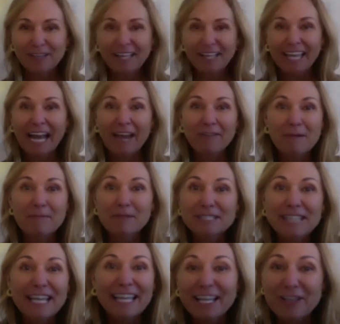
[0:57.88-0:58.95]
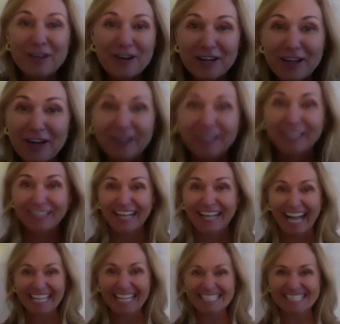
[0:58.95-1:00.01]
And I remember taking your yoga
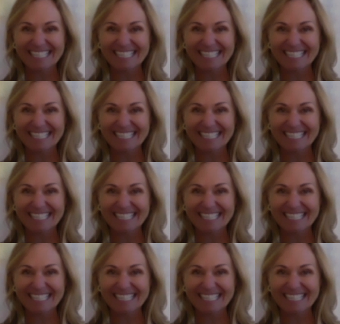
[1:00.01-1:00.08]
class.